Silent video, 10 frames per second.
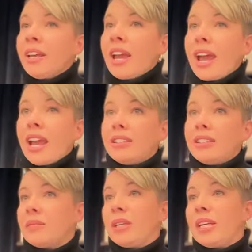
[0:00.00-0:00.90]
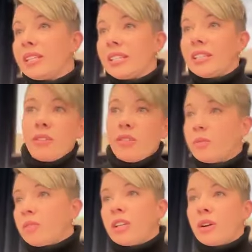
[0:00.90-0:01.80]
And because of,
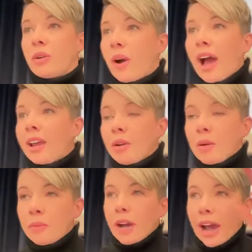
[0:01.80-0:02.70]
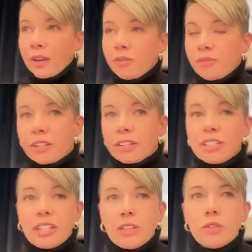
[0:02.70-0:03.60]
you know, I fell
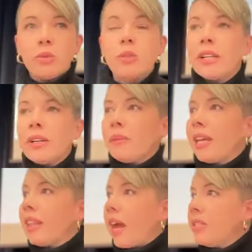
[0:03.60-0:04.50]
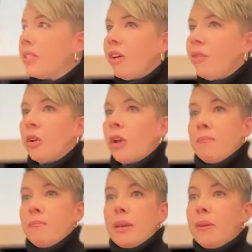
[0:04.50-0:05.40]
into those rules, and I'm like, that was helpful.
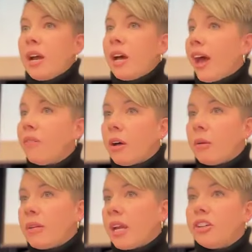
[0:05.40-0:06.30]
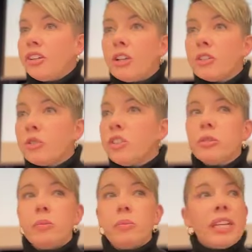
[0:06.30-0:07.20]
And maybe I'll be $100
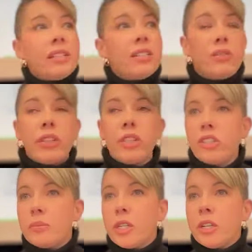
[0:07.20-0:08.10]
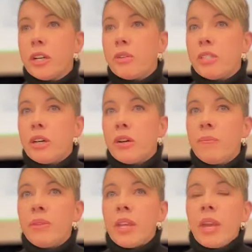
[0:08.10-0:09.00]
richer because of Rich DeMuro.
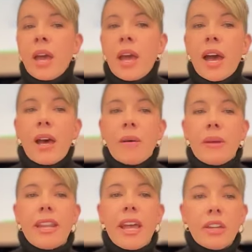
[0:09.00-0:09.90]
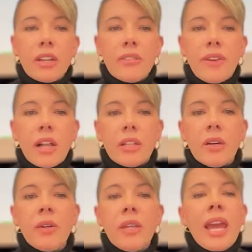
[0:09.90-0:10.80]
So another good
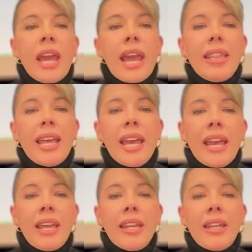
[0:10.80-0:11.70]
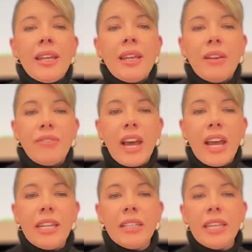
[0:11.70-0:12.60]
follow. And then
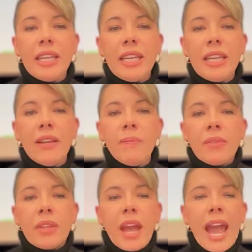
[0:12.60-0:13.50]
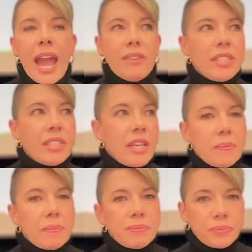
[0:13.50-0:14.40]
finally, I have
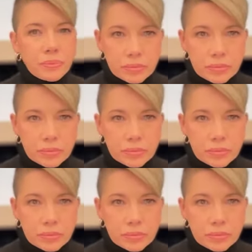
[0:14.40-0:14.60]
some,